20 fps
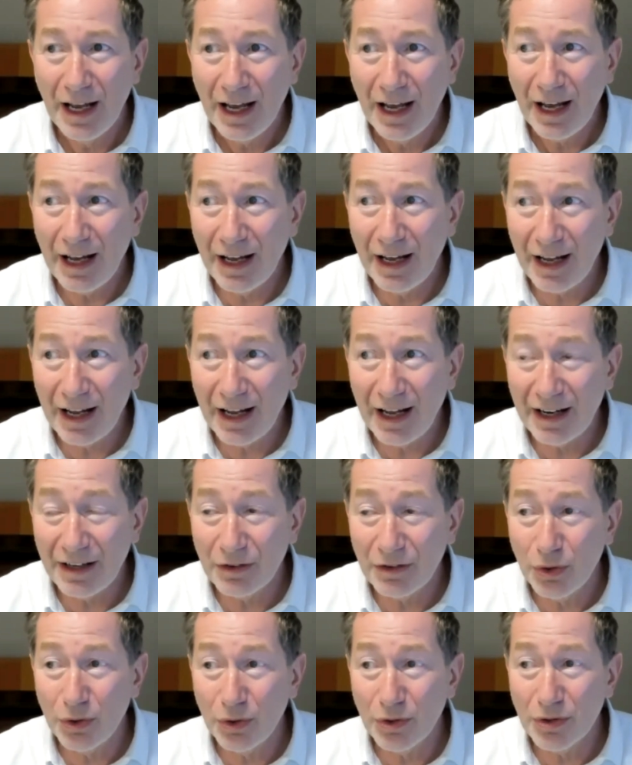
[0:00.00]
And
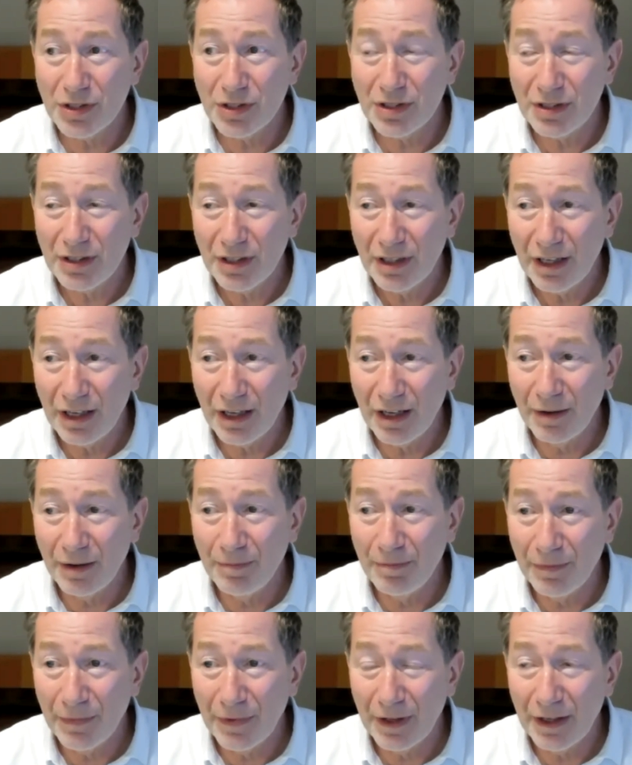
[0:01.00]
of course,
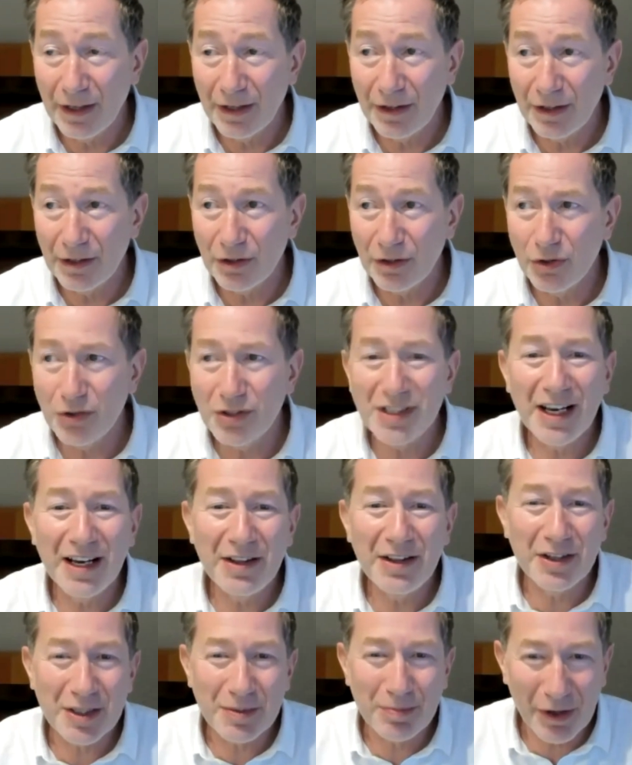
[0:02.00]
you say
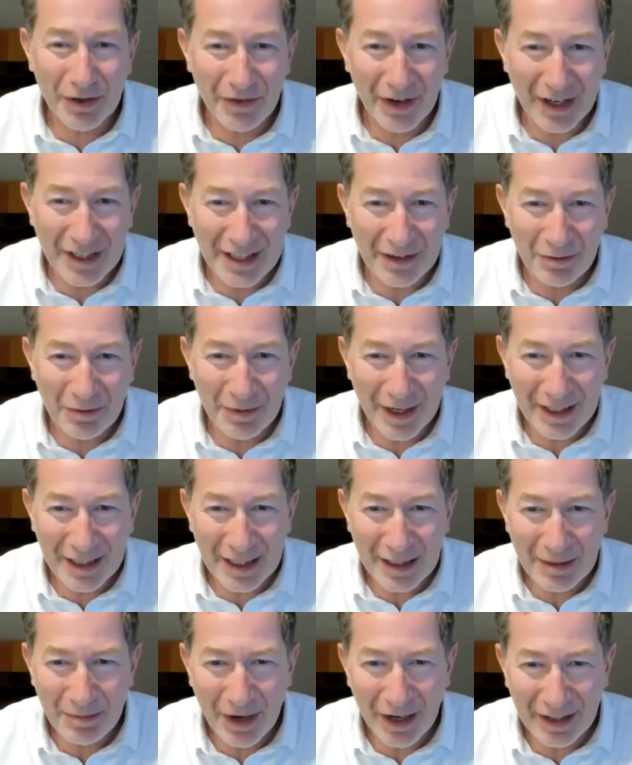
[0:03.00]
that Spotify's never made
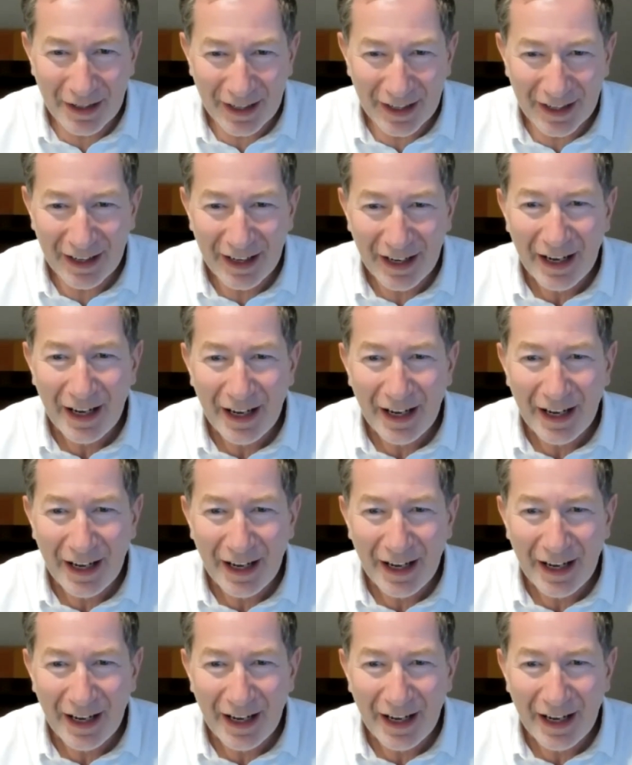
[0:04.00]
any money.